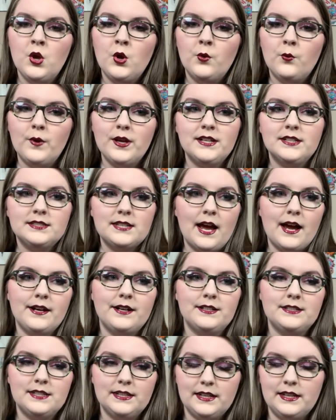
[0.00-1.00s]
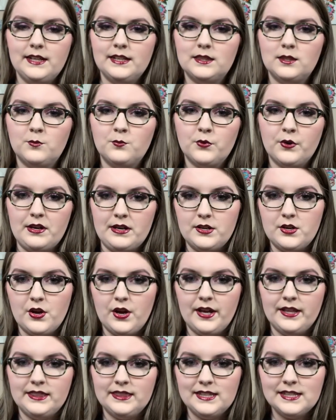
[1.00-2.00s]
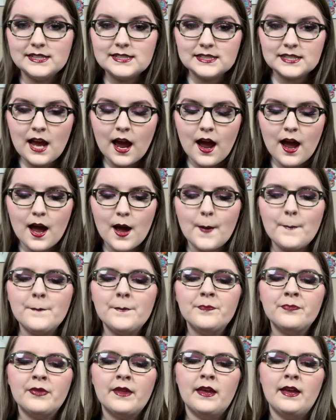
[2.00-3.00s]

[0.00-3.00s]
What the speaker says: we decided to get them redone this time,